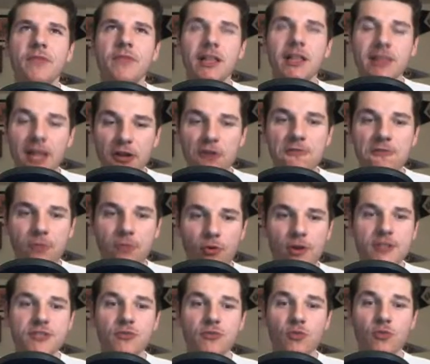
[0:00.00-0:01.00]
Leonard
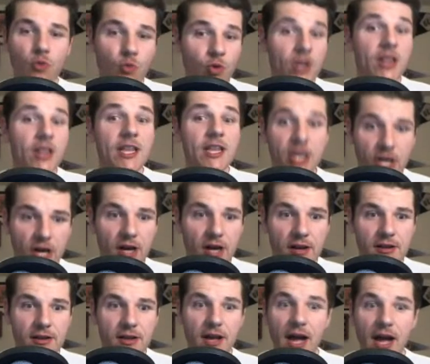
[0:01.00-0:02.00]
Floyd's really
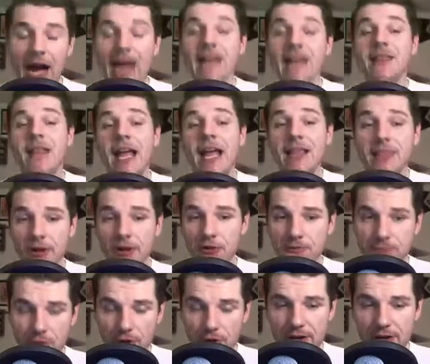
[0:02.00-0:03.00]
good. I
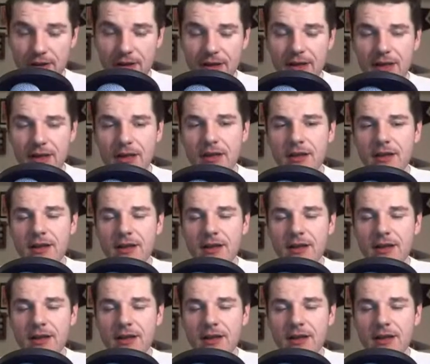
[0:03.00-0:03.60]
like Leonard Floyd.